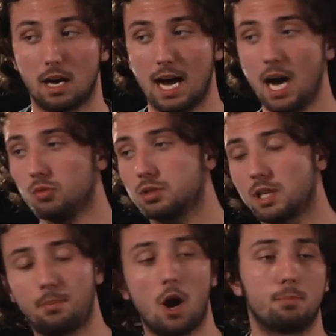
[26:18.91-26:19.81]

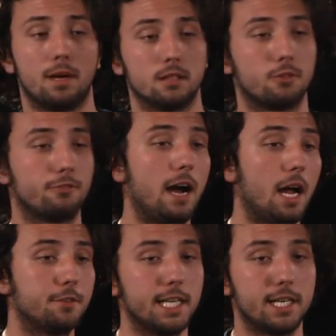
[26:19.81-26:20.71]
house, apartment for
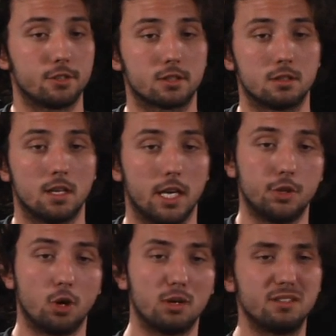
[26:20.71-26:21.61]
5 years and
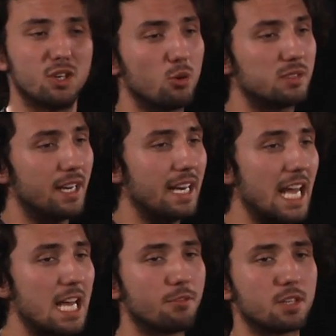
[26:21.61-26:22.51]
you don't even know the
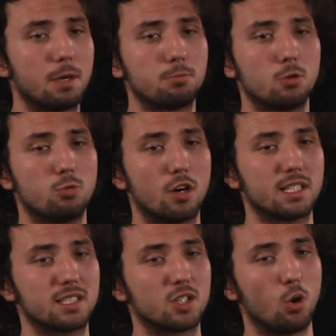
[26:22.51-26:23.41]
name of the people who
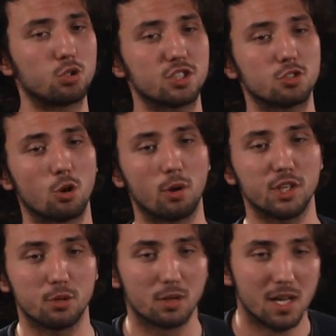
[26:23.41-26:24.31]
work at the grocery store
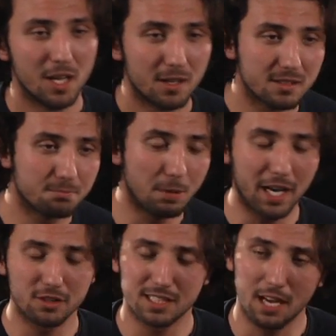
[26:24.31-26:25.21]
where you
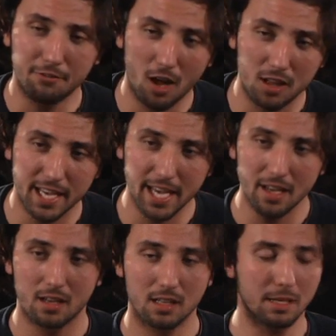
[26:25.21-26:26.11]
buy your stuff all
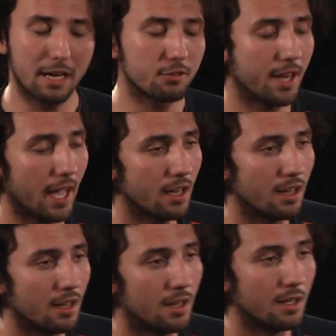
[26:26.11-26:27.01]
day, every day?
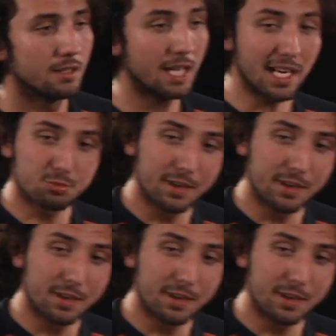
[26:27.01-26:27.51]
That is